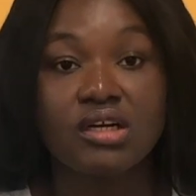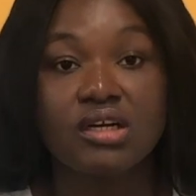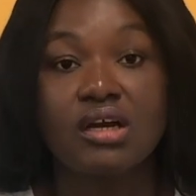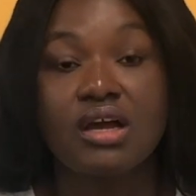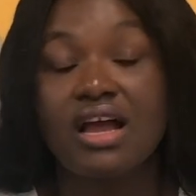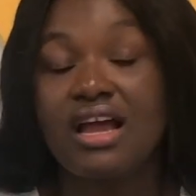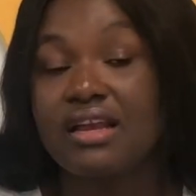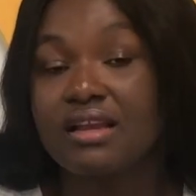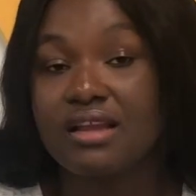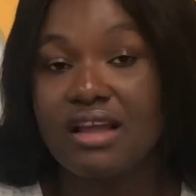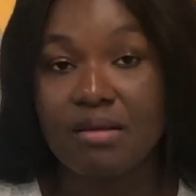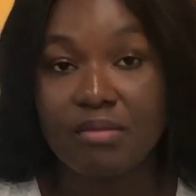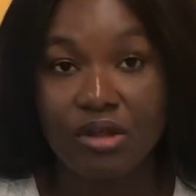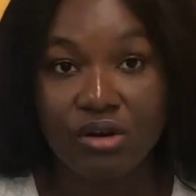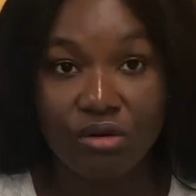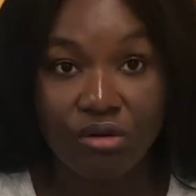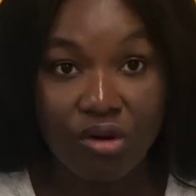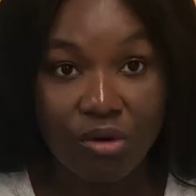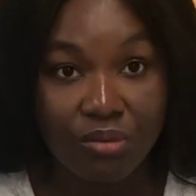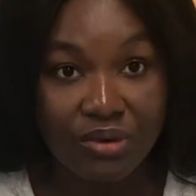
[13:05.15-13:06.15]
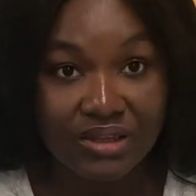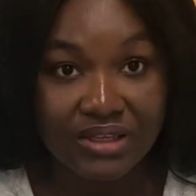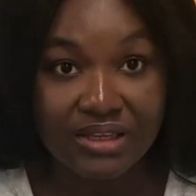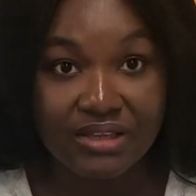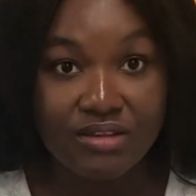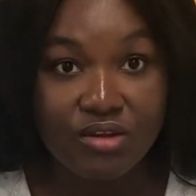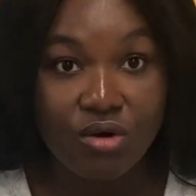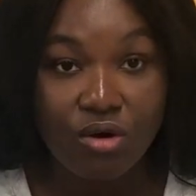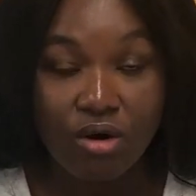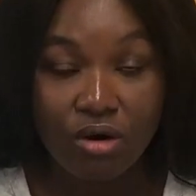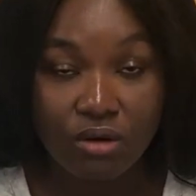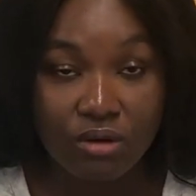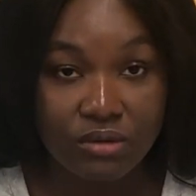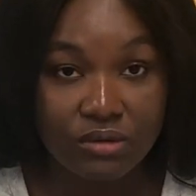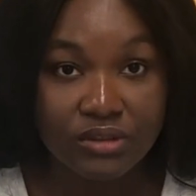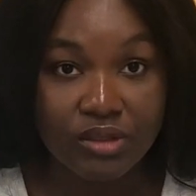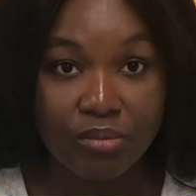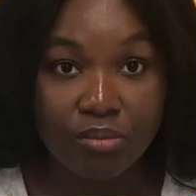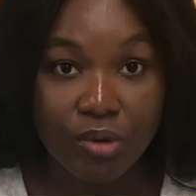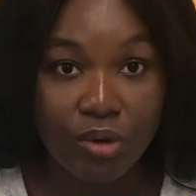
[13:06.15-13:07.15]
and come along with it. All the
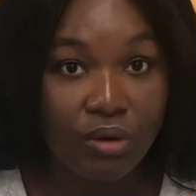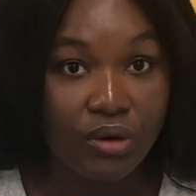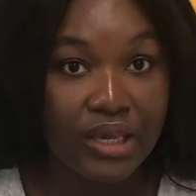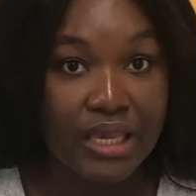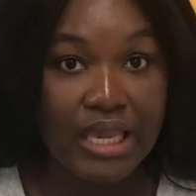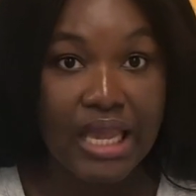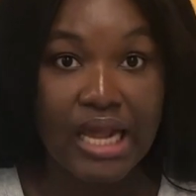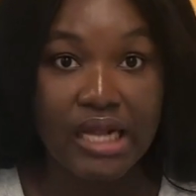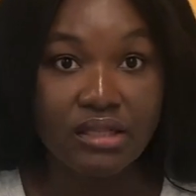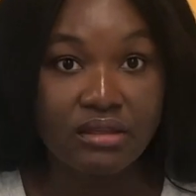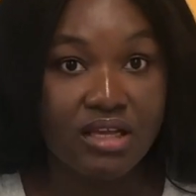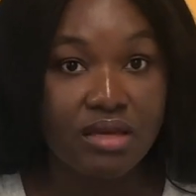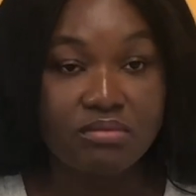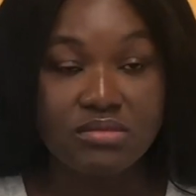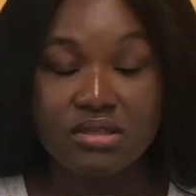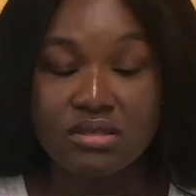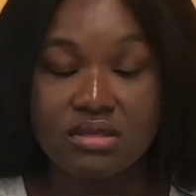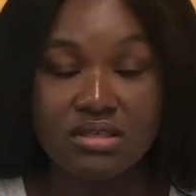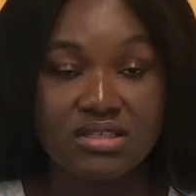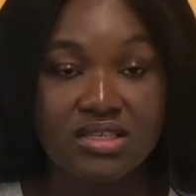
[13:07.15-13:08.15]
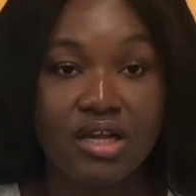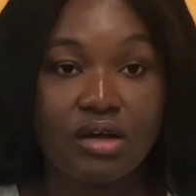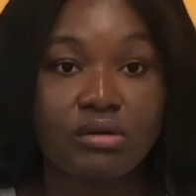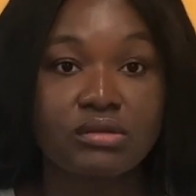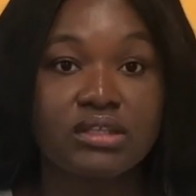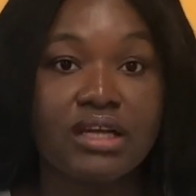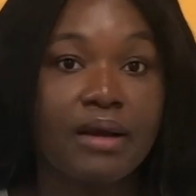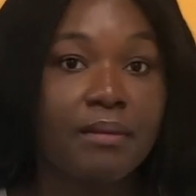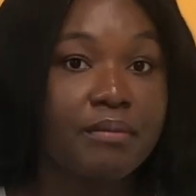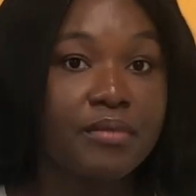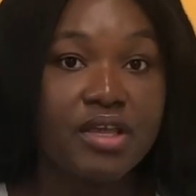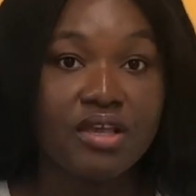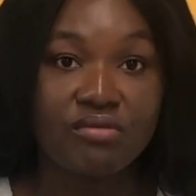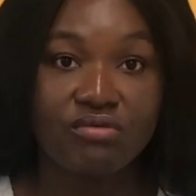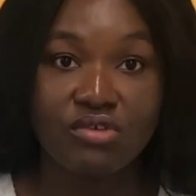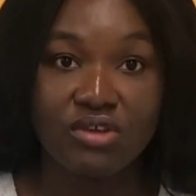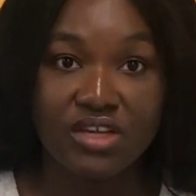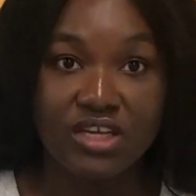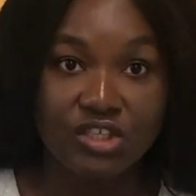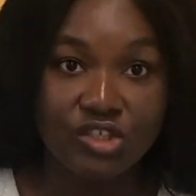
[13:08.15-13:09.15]
bulky items, sell them if you
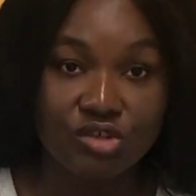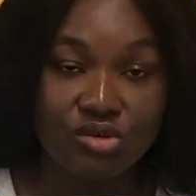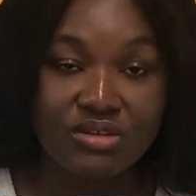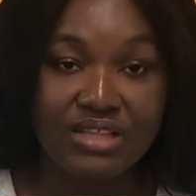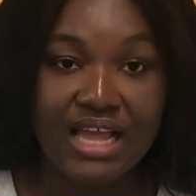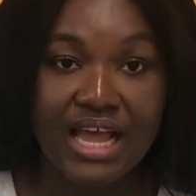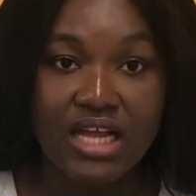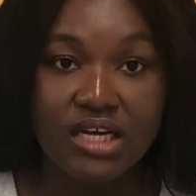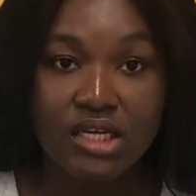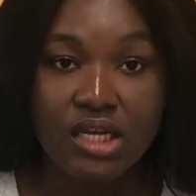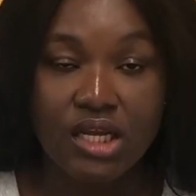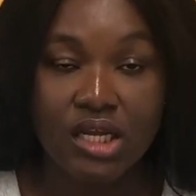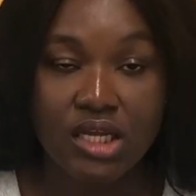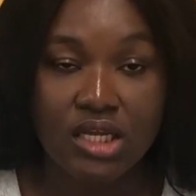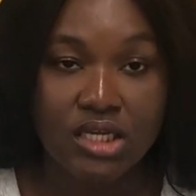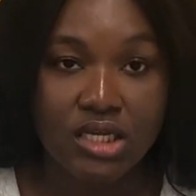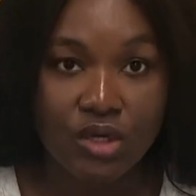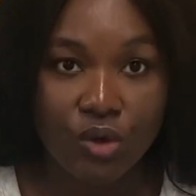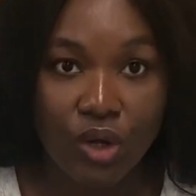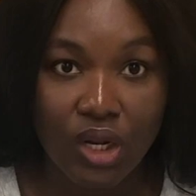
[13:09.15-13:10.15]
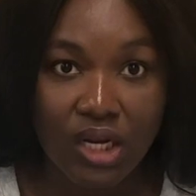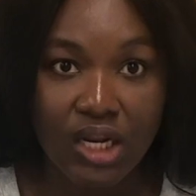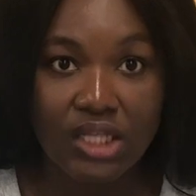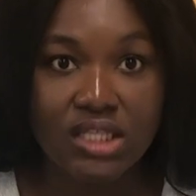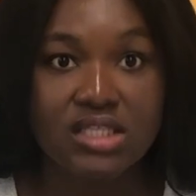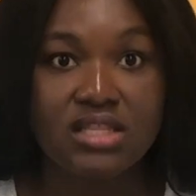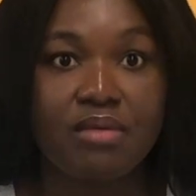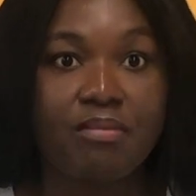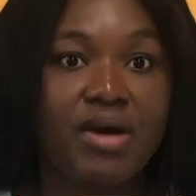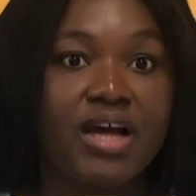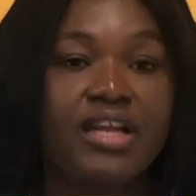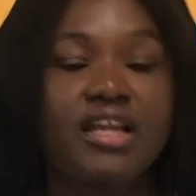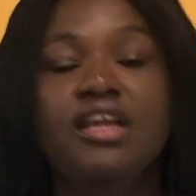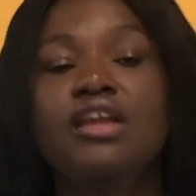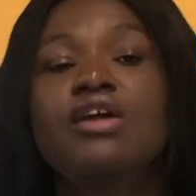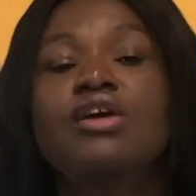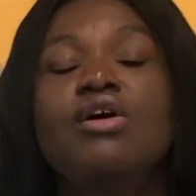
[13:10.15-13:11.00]
can do that. Collect the money.